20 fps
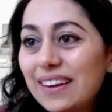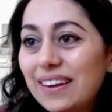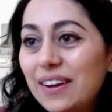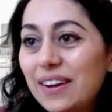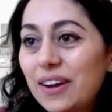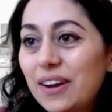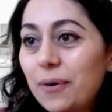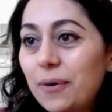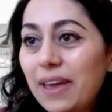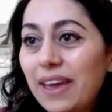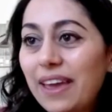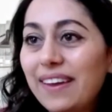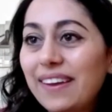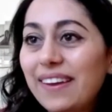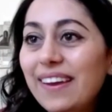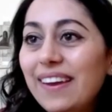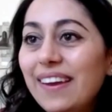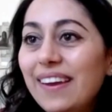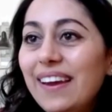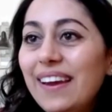Okay,
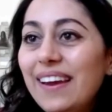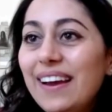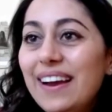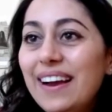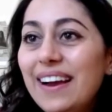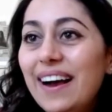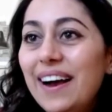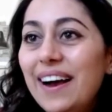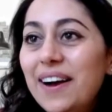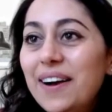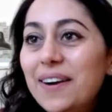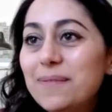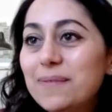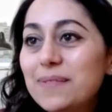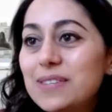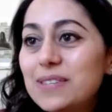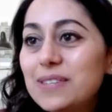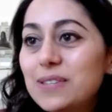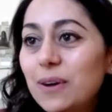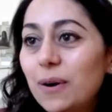
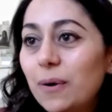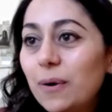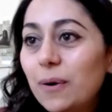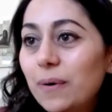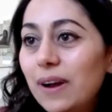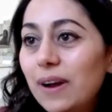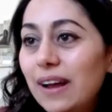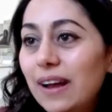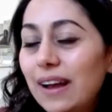so